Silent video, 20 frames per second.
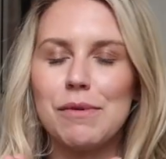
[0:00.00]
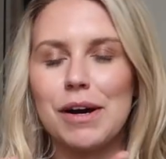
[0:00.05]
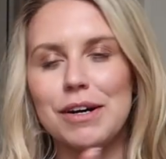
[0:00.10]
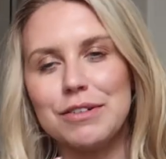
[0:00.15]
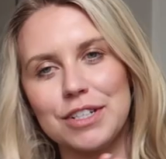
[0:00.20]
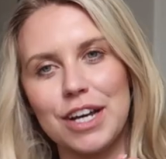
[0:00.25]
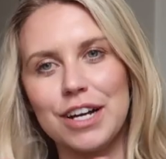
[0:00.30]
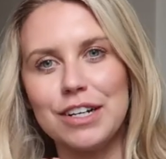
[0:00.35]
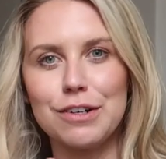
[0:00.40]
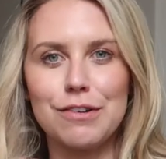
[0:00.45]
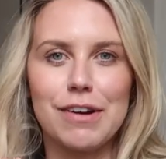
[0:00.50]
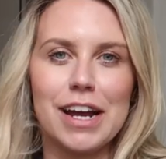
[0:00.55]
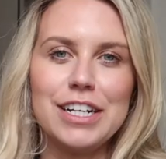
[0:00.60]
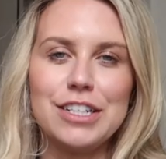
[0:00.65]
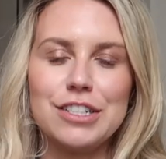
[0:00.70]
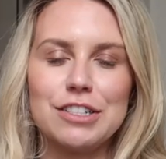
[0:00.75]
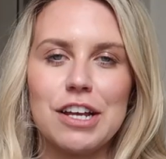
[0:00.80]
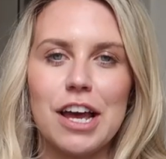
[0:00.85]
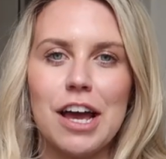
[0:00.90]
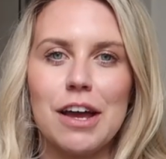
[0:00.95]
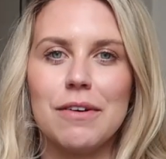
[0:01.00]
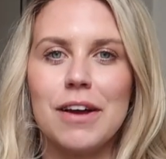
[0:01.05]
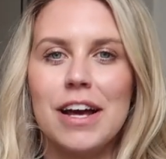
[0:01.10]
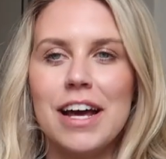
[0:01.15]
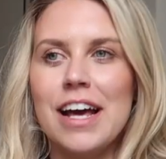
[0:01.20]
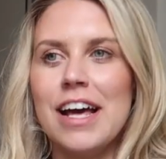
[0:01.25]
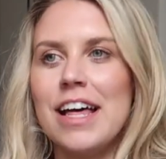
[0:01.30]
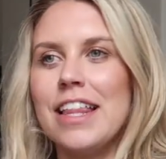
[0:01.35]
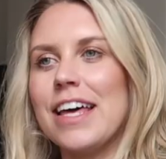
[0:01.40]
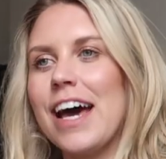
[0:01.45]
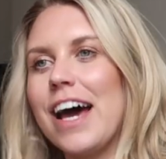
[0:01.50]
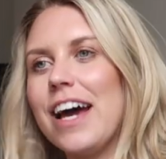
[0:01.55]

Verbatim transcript: well done great show the